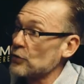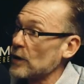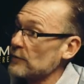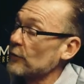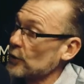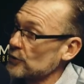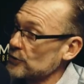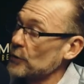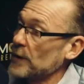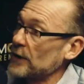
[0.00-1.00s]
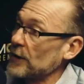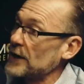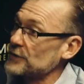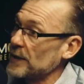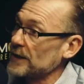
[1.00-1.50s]
24 years old when I
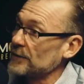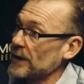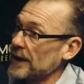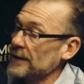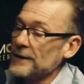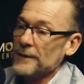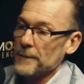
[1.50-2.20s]
graduated, yeah. right?